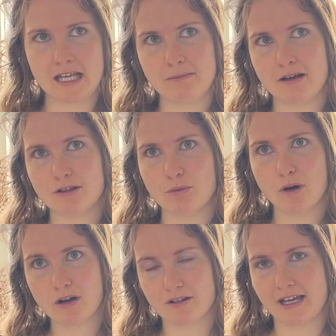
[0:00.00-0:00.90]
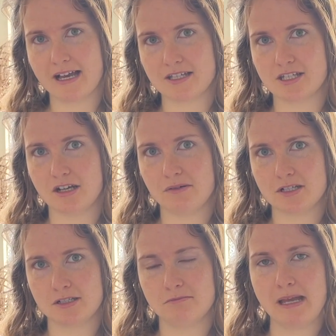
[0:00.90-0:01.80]
about the water that has to go
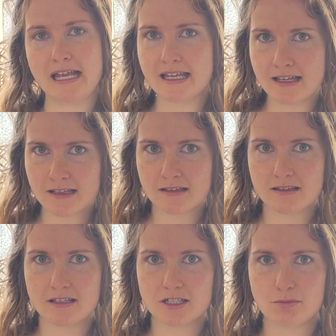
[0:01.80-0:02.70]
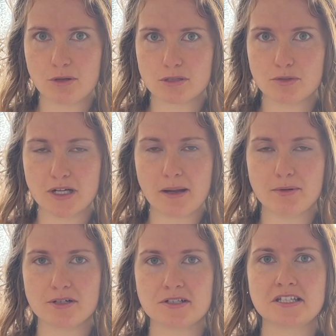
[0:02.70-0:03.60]
into making the disposable
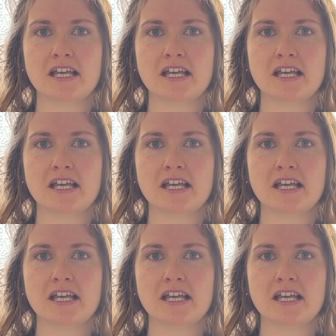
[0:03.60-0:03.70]
diapers